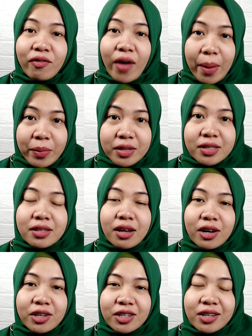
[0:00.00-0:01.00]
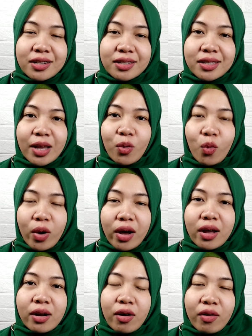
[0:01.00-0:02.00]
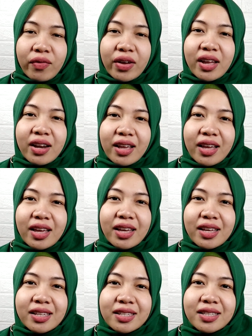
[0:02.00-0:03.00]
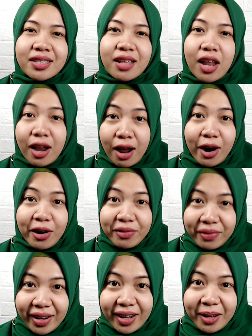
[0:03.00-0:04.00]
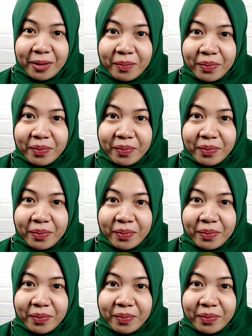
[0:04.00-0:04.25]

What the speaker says: famous cartoons, and one of it is Larva.